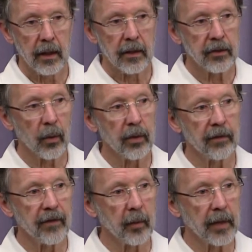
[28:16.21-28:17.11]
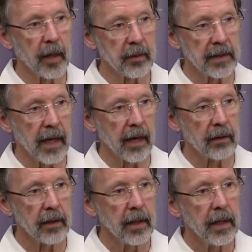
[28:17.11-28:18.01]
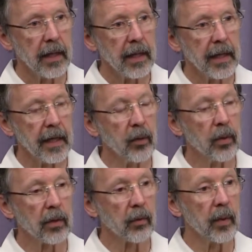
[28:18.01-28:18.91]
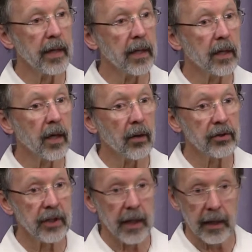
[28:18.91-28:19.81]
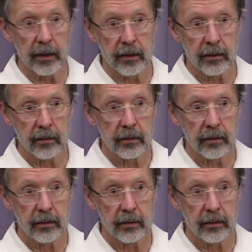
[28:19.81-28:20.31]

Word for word: So when the film comes out, he will renegotiate.